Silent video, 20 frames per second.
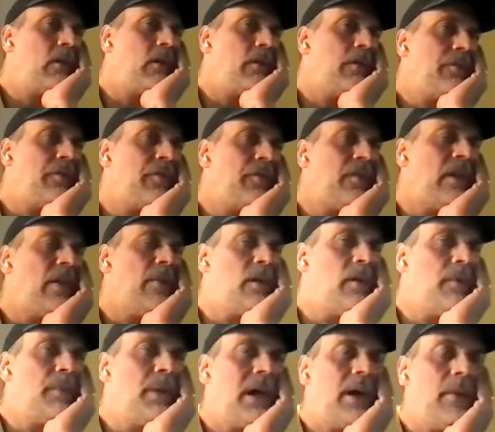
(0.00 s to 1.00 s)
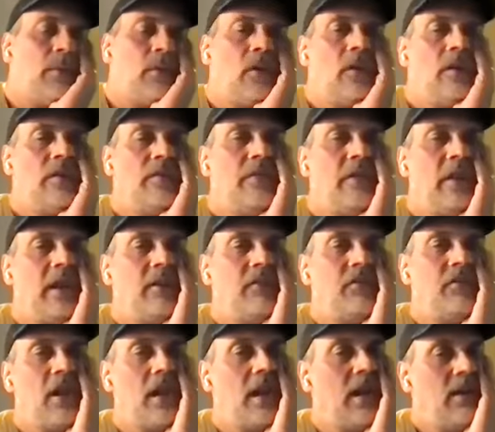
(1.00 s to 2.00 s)
old summer popcorn
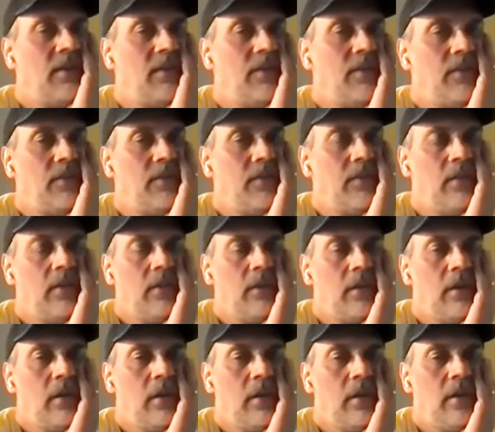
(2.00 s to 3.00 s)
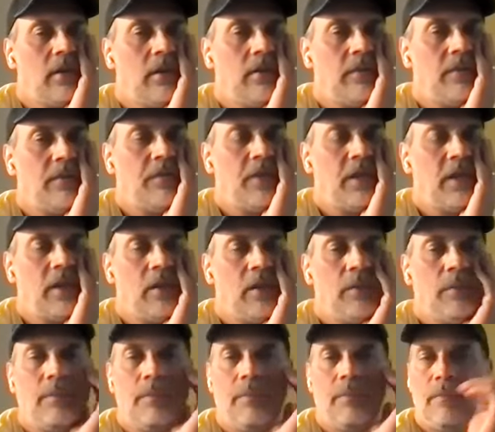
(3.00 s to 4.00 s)
franchise
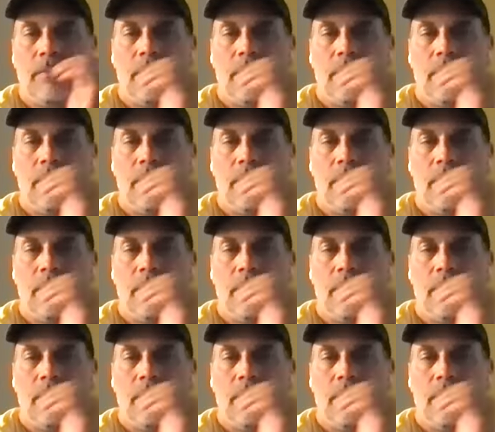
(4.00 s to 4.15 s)
film.